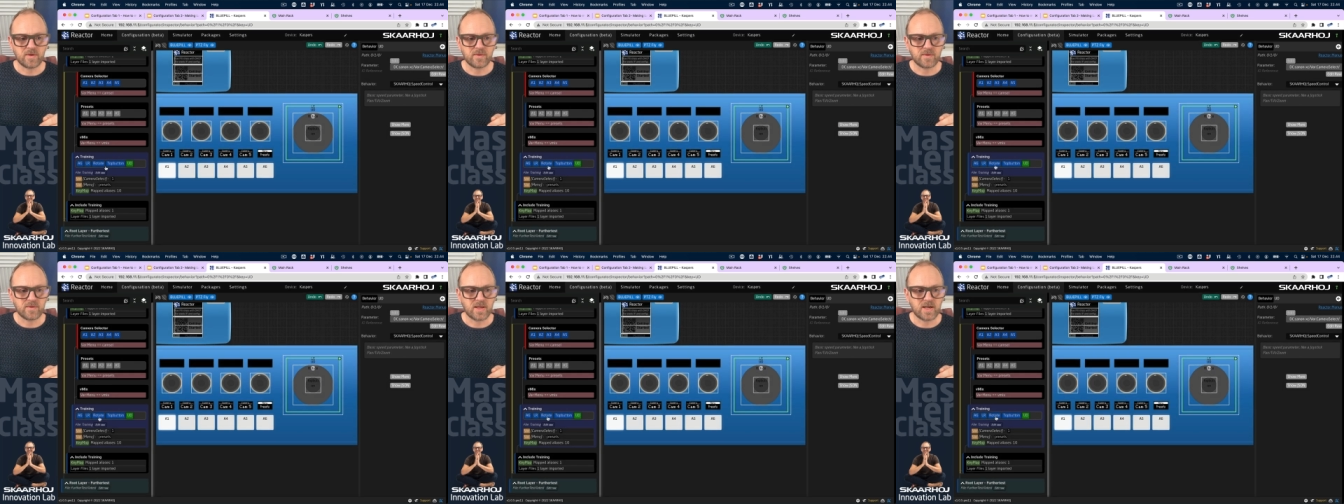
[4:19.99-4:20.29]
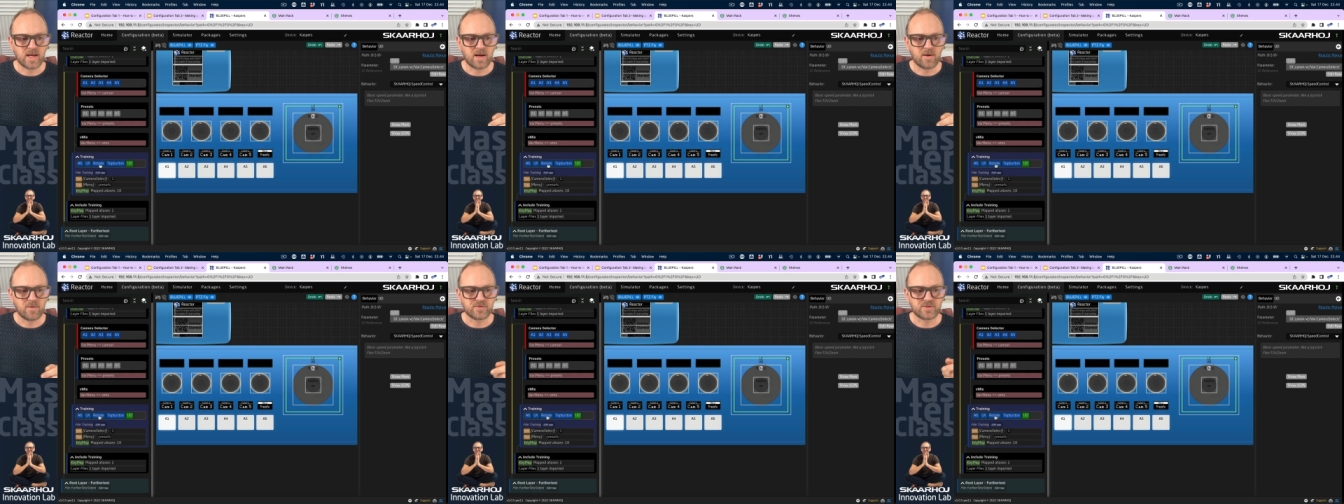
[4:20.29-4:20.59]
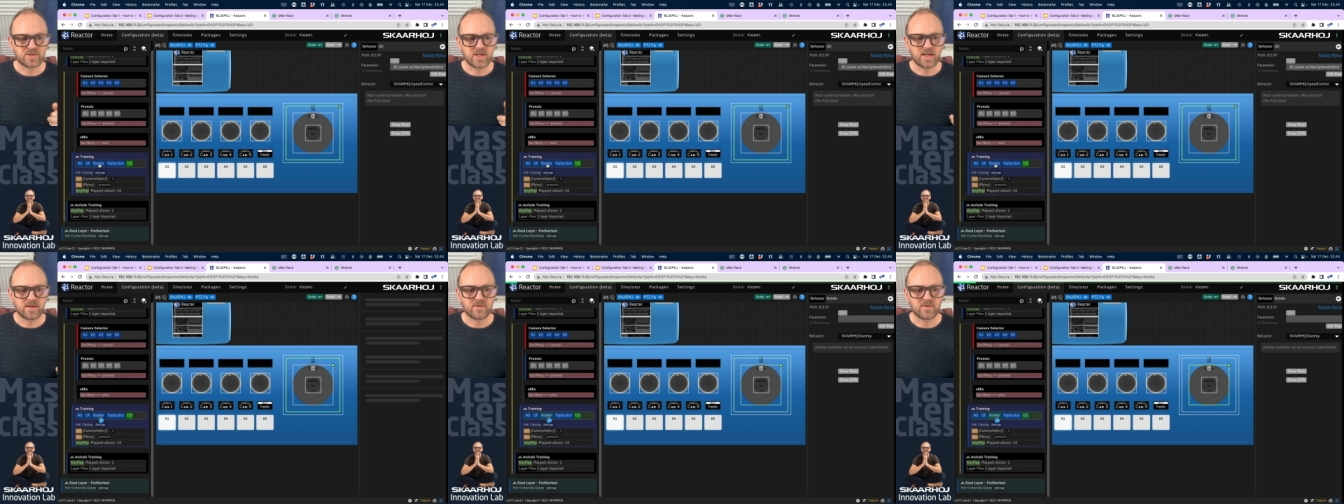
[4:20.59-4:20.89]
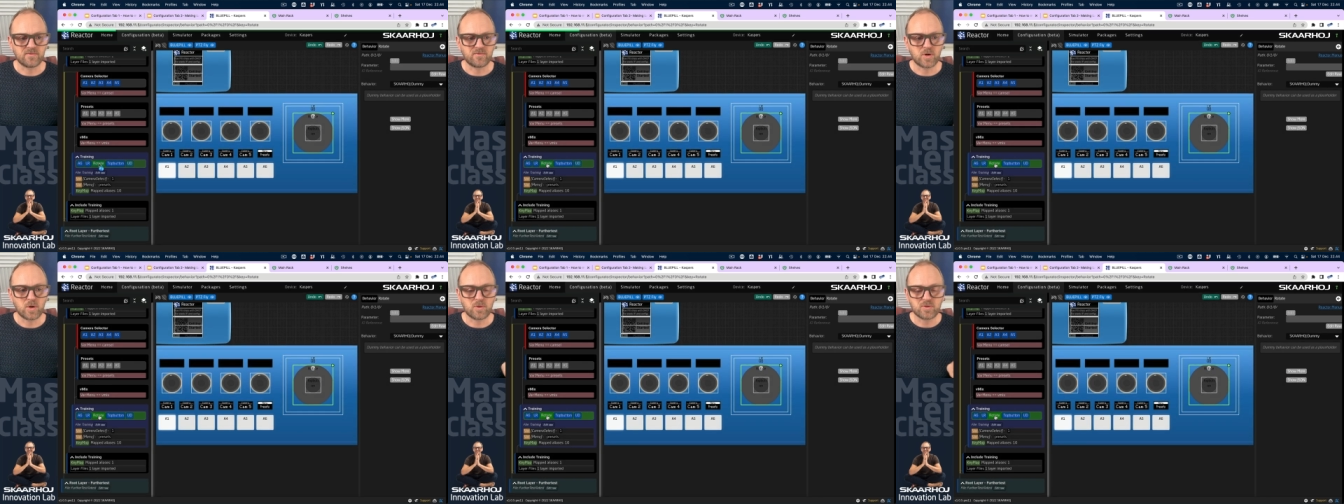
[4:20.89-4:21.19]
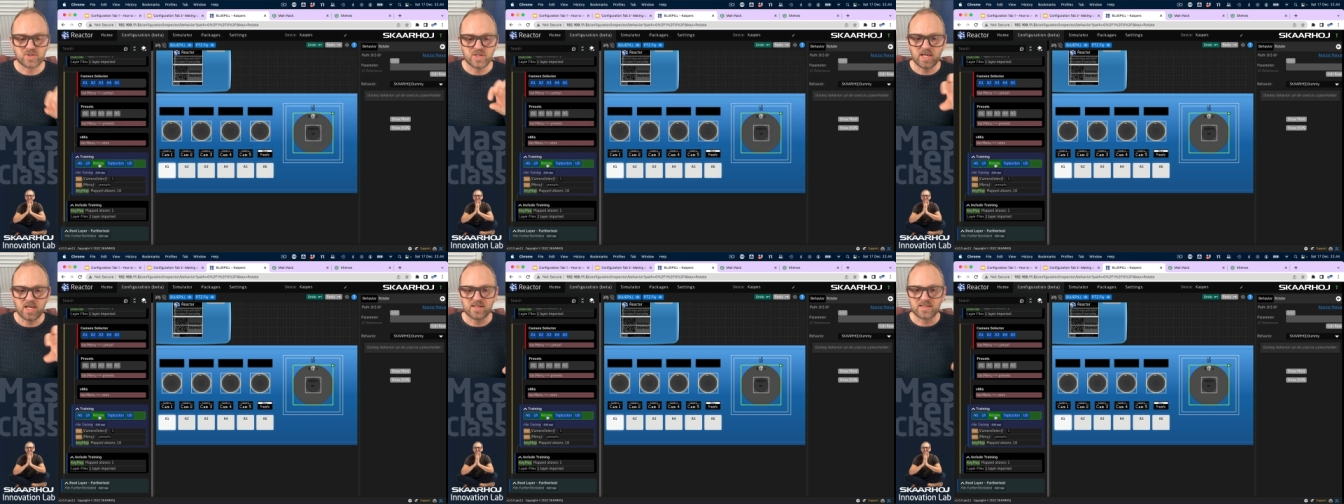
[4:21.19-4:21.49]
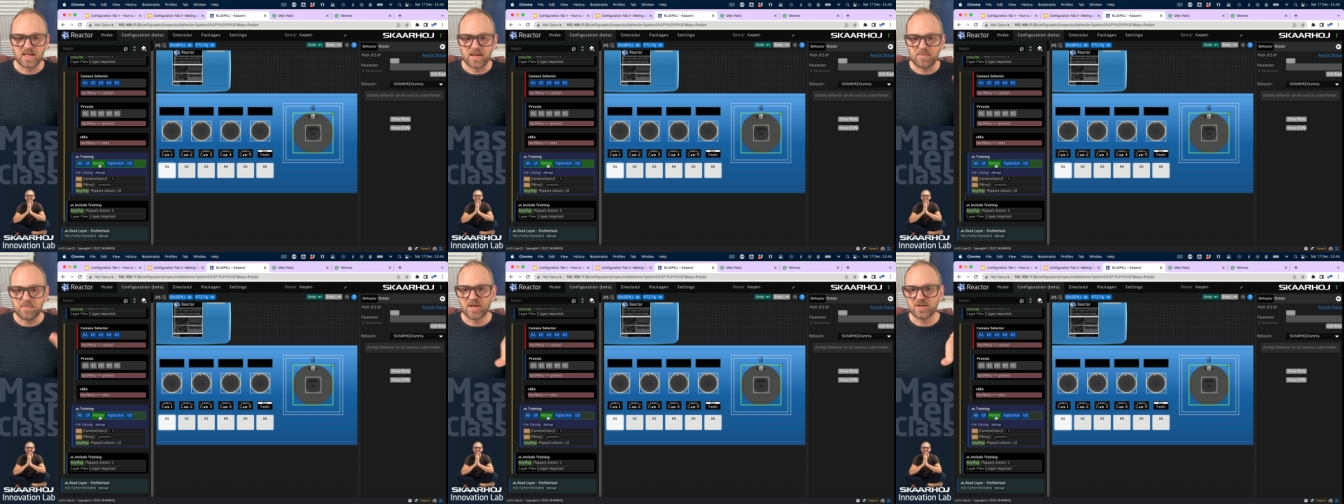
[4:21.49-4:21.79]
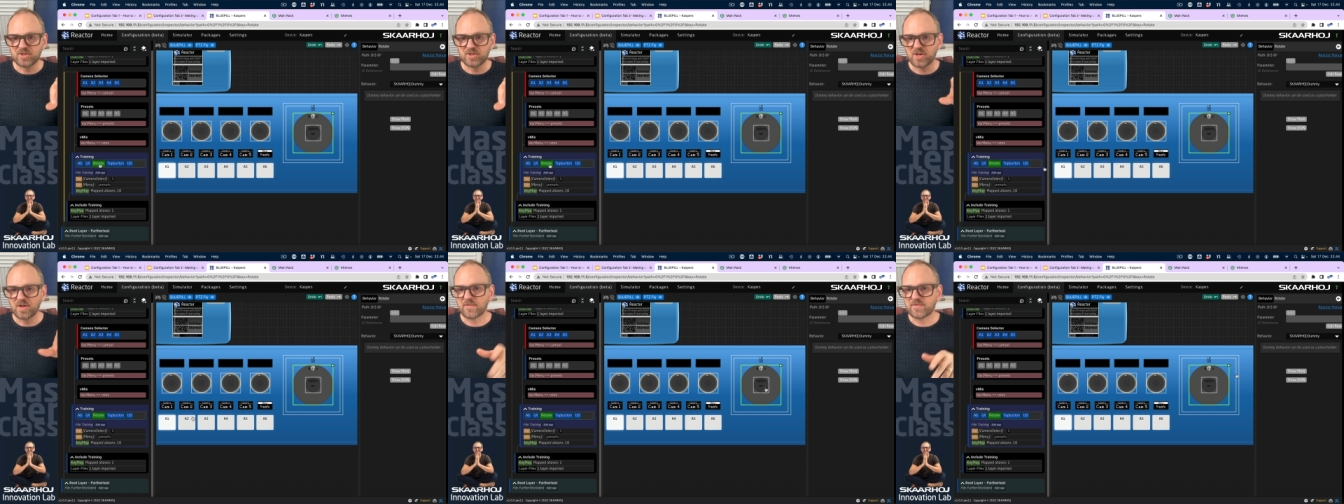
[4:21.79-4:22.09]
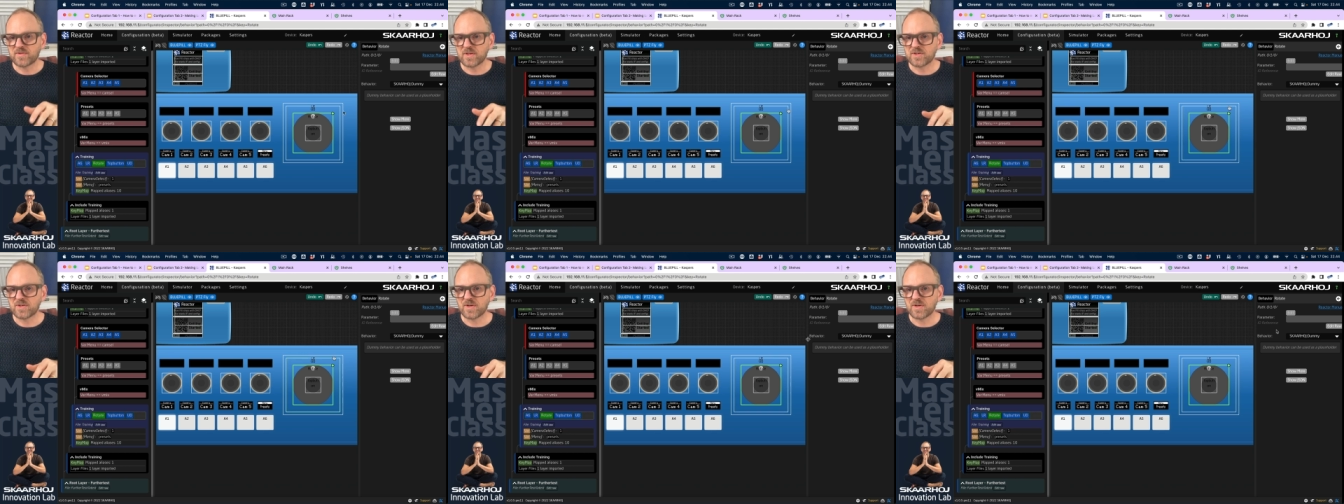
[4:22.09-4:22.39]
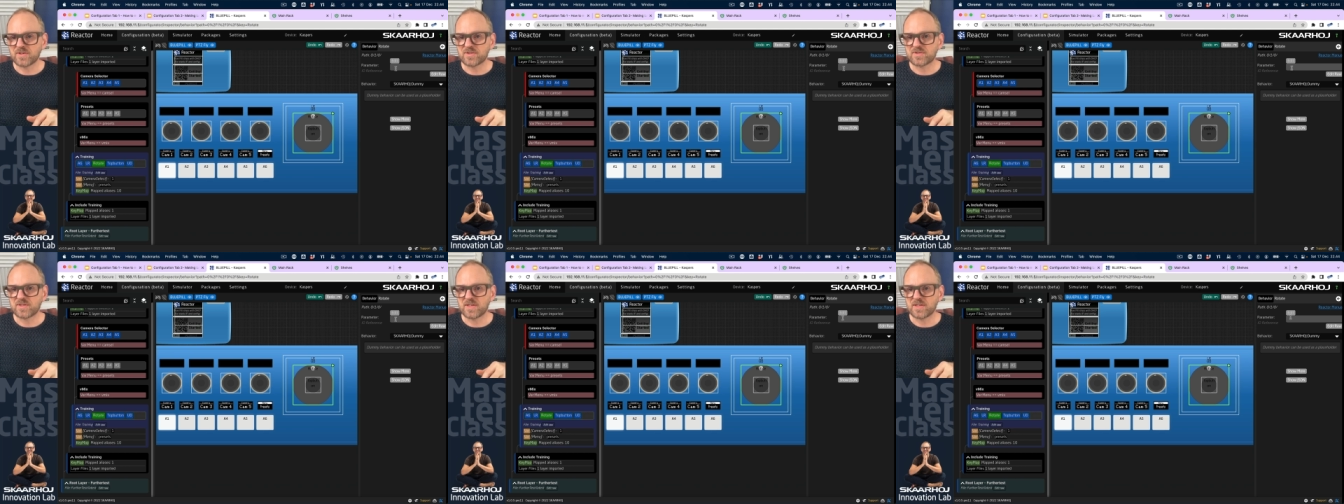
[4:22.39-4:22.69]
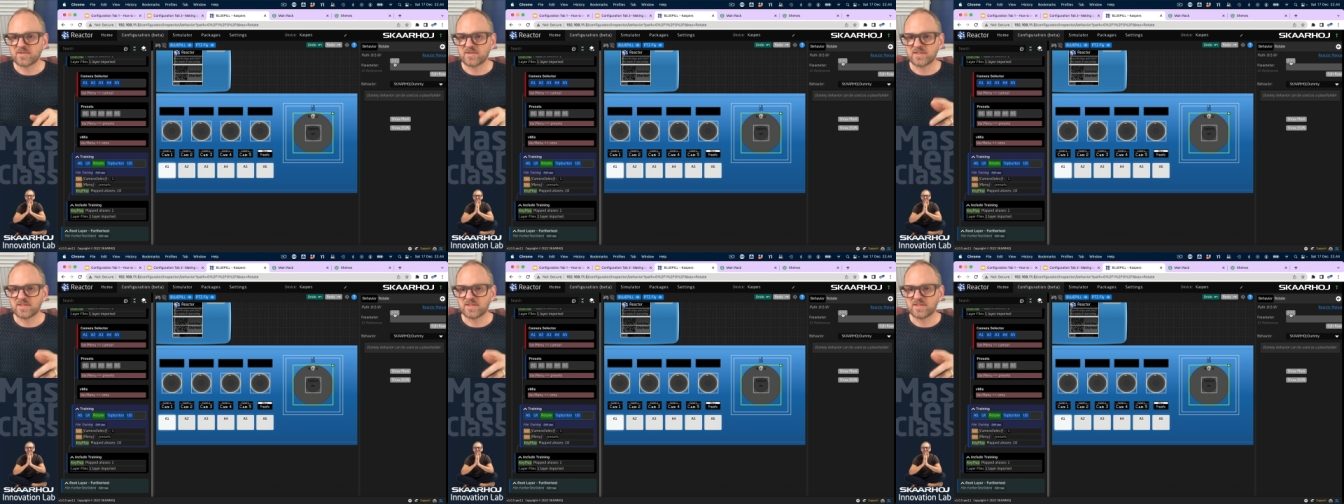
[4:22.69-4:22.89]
Then I'll take the rotate dimension of the joystick.